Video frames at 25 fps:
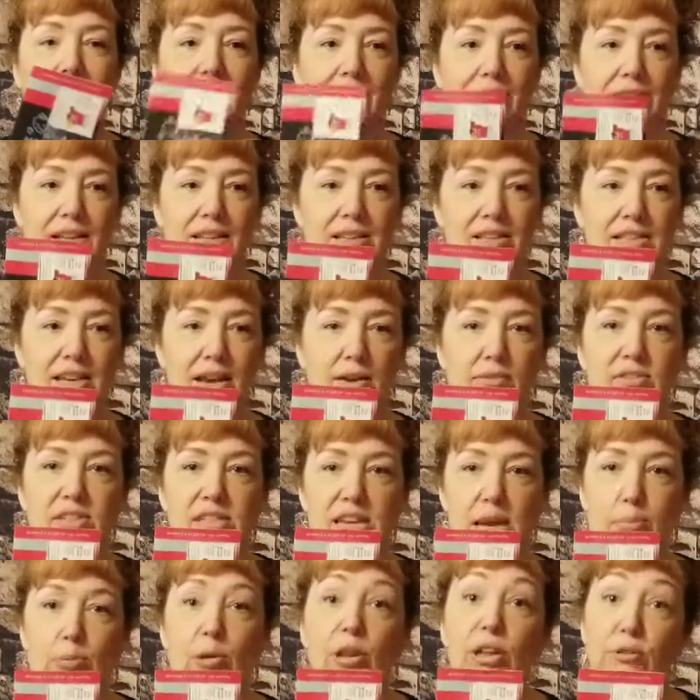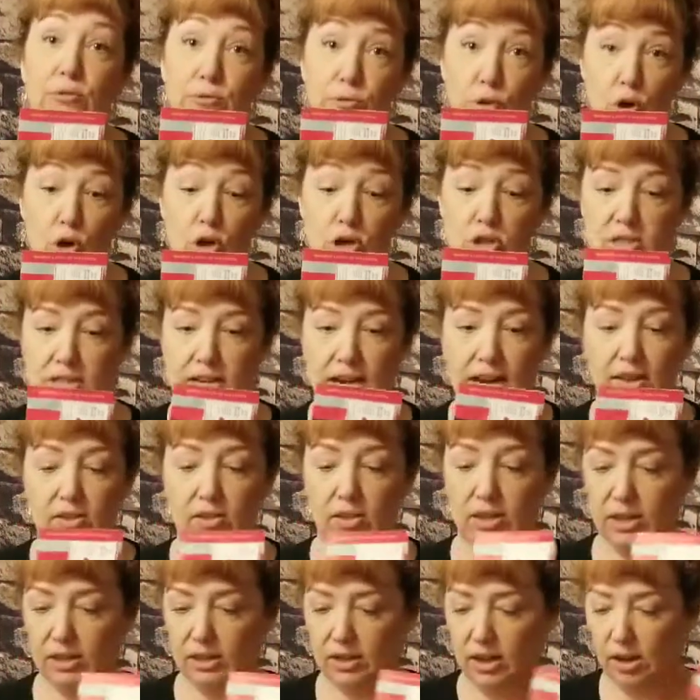Instead of stapling first,
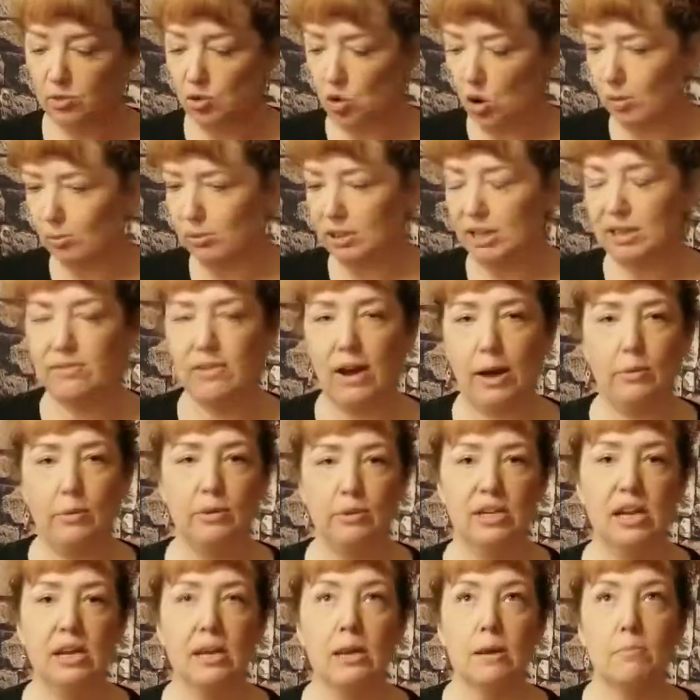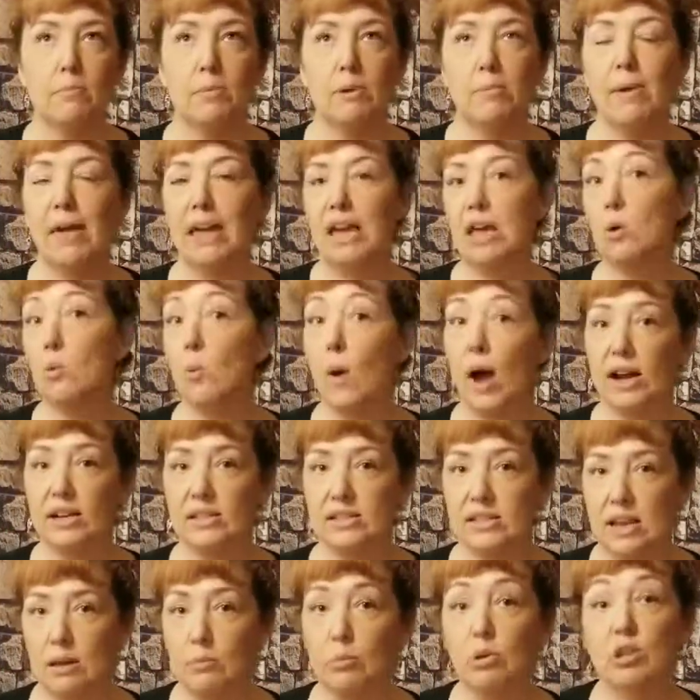and then normally if I would be making
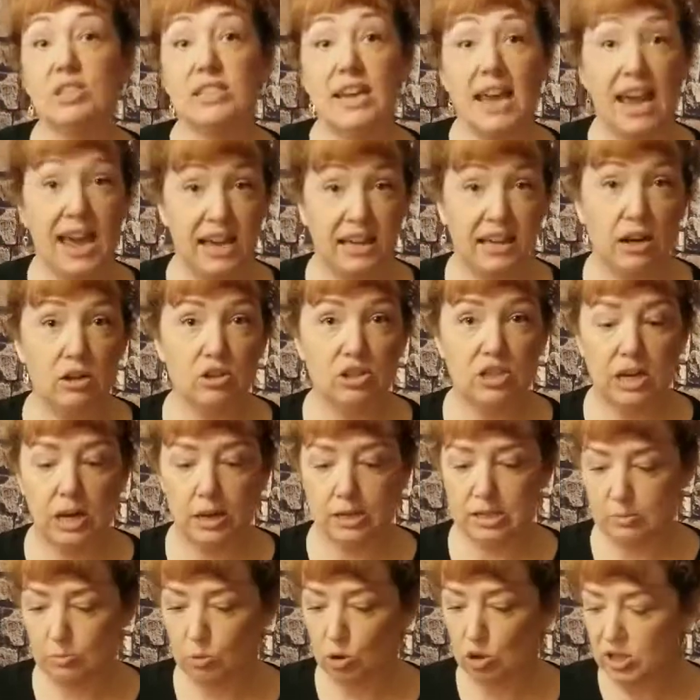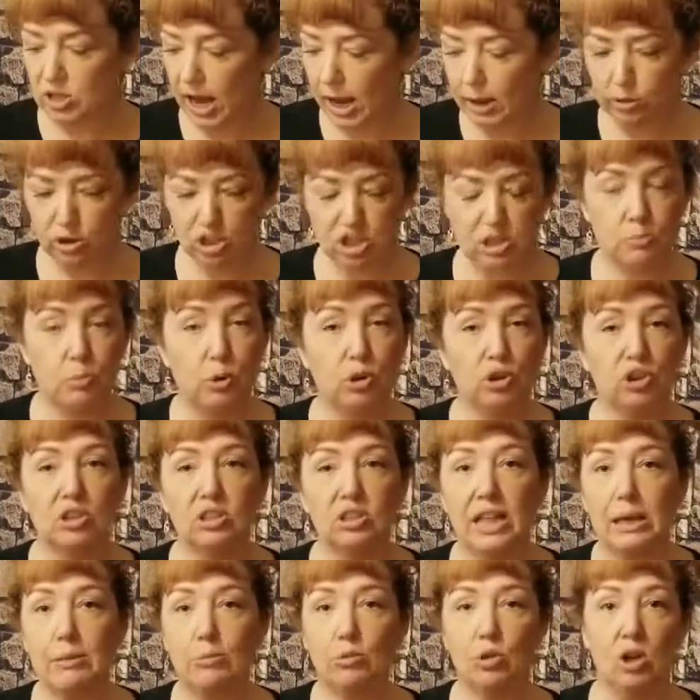wax samples to hand out to customers, I would just put the
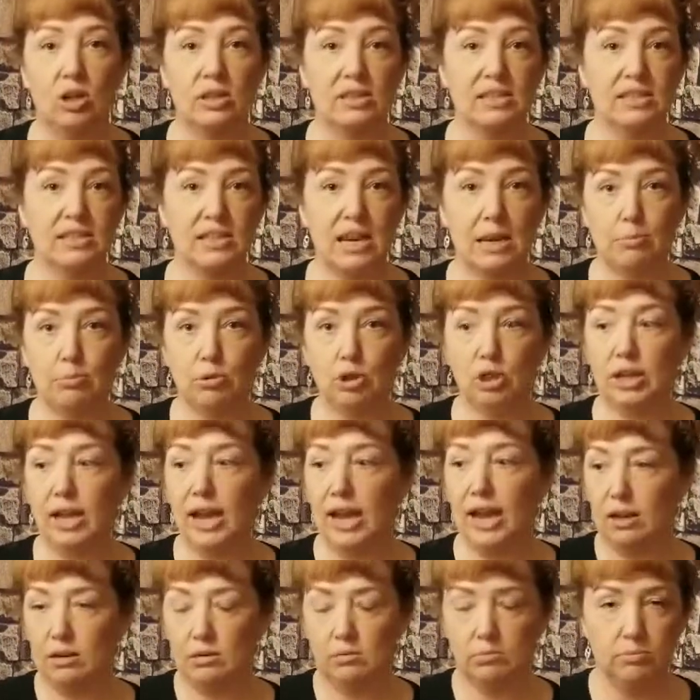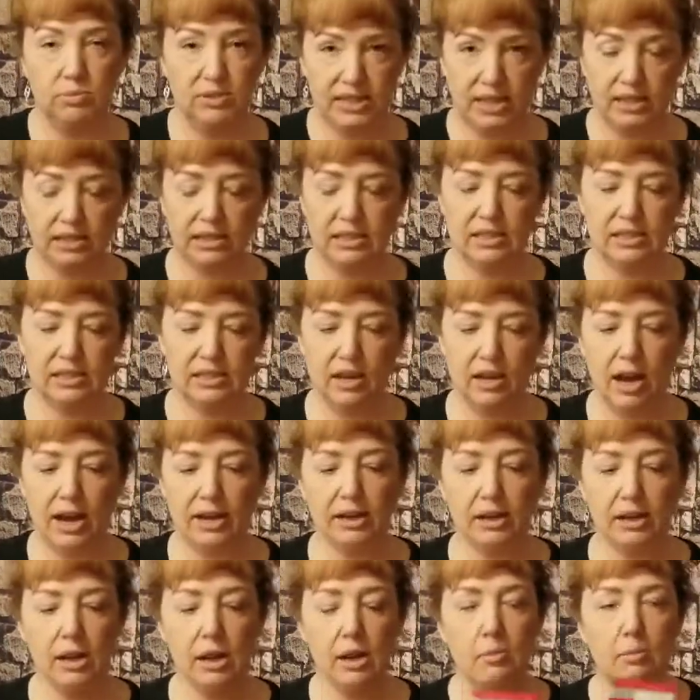label on, staple it, and set it
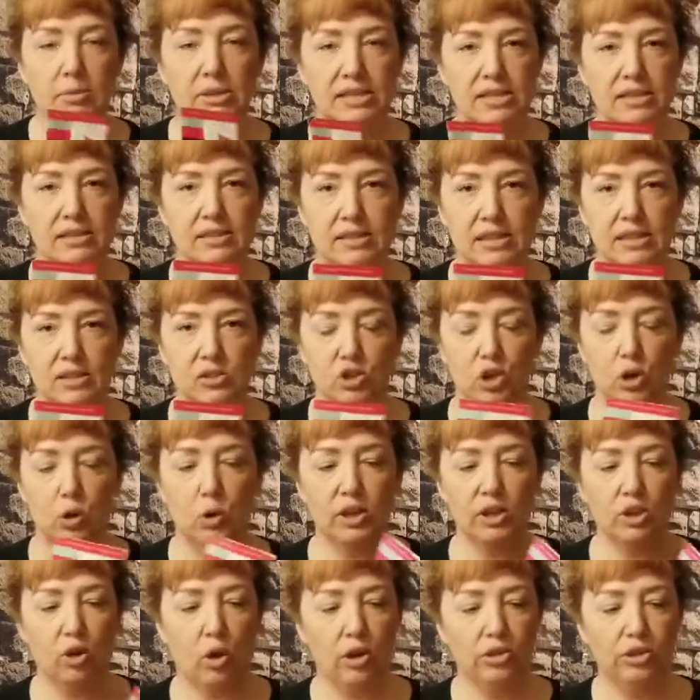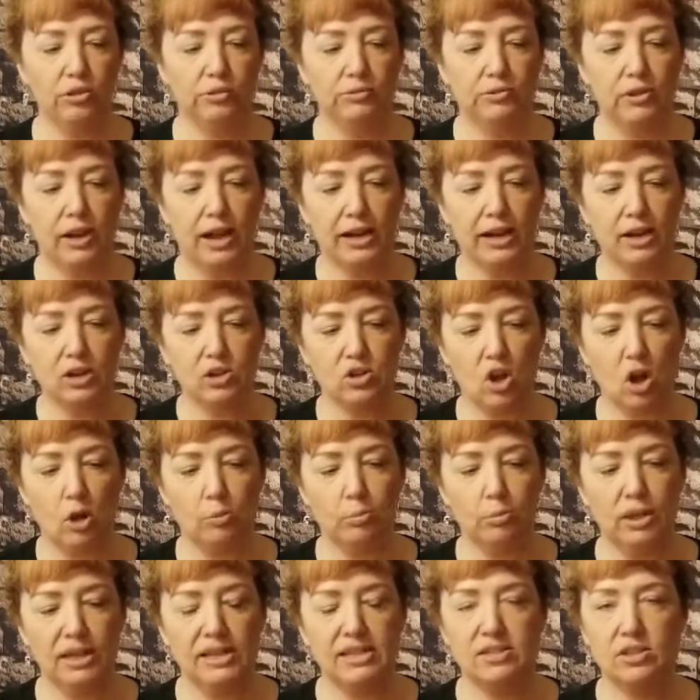aside. But since these are going on the flyers, I'll
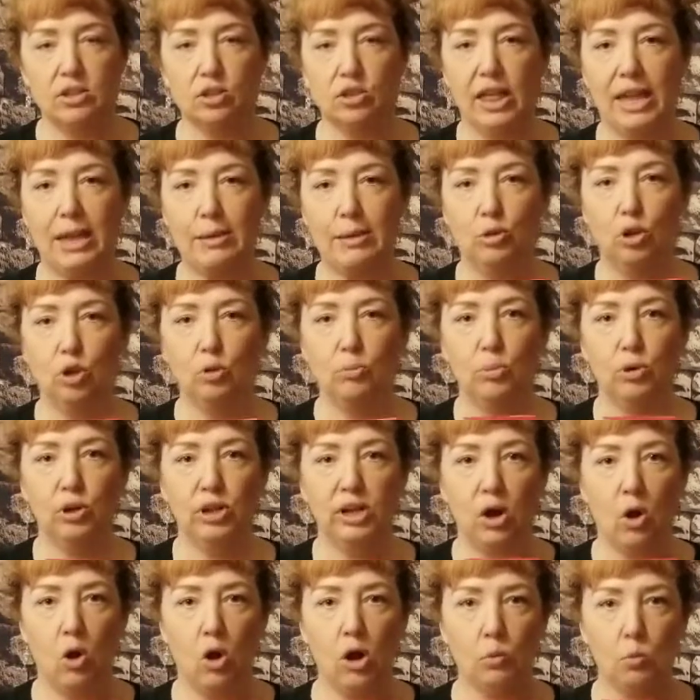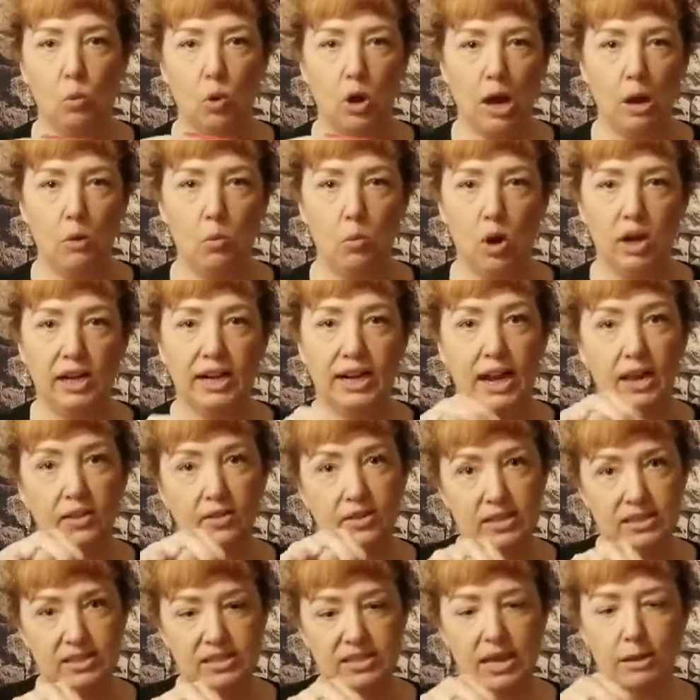place the label, put it on where I want it, and
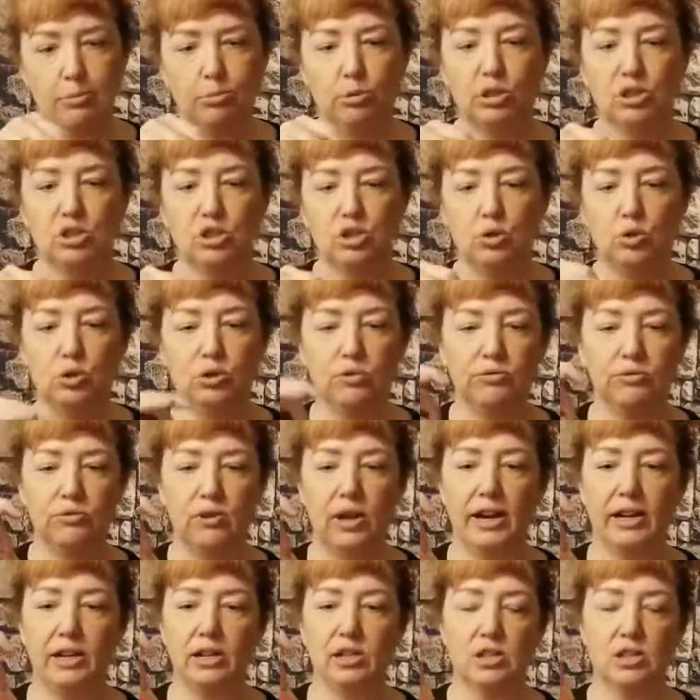then staple it to the flyer.